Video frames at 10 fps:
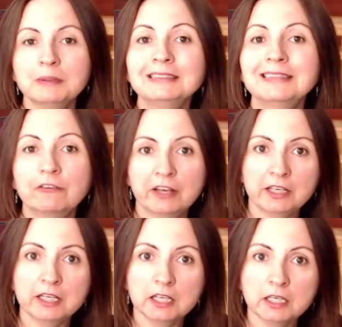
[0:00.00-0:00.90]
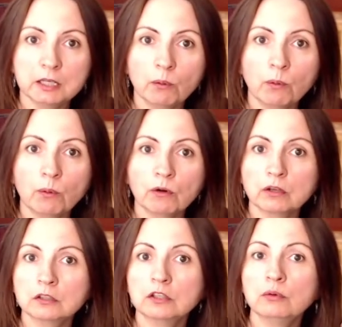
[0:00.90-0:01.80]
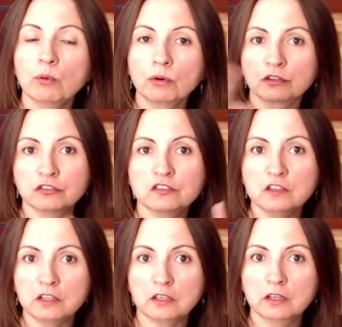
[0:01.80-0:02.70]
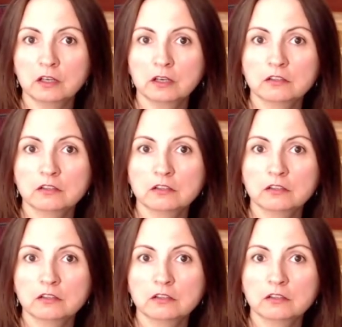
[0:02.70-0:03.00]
Mediterranean or the North Sea,